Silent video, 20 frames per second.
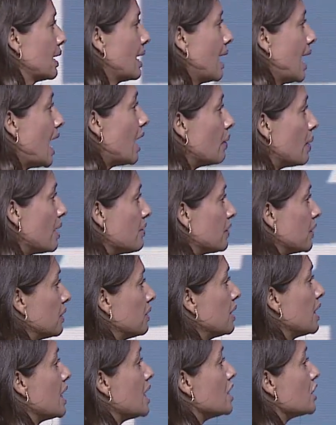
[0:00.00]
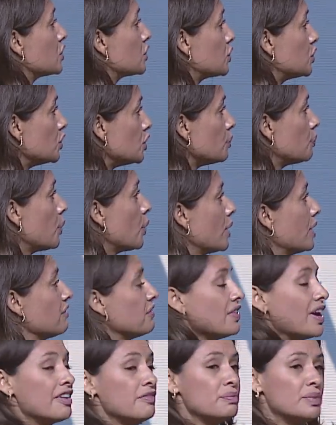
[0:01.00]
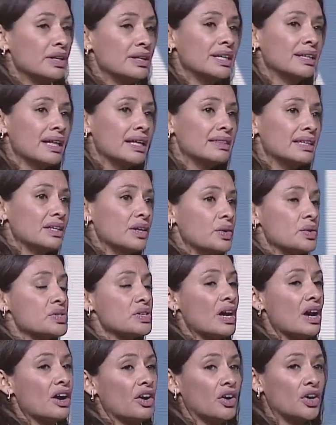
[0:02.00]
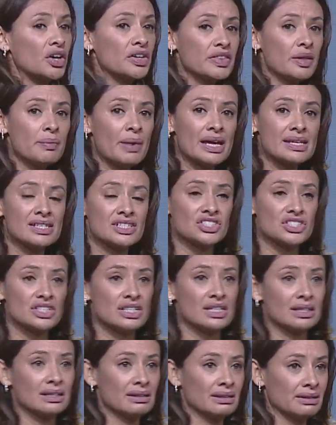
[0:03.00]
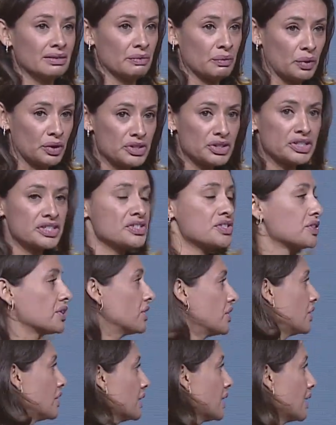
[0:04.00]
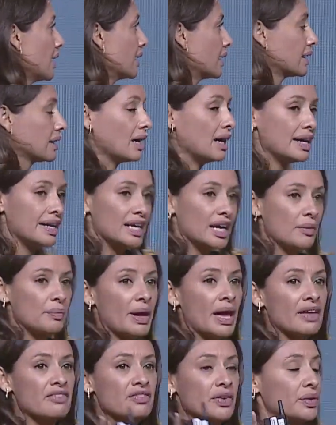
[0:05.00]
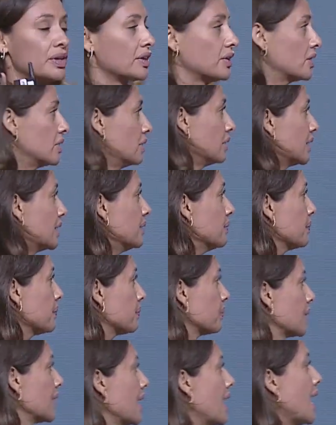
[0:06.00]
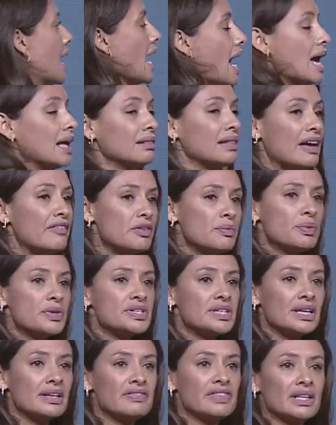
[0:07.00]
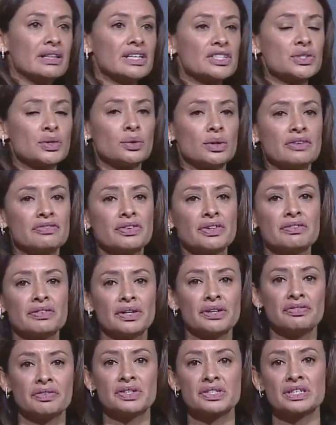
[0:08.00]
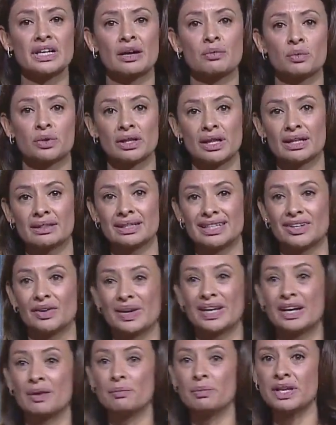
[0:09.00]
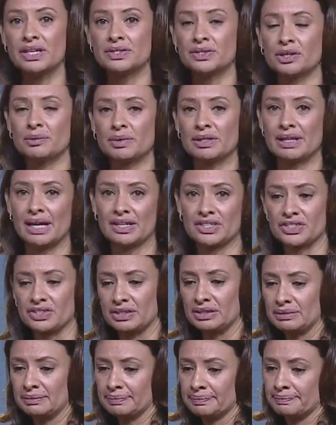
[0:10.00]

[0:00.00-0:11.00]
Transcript: However, 2.5 million Latinos heard the messaging, were concerned, got up, and voted early. 11% of the electorate for the very first time were Latino in a midterm election.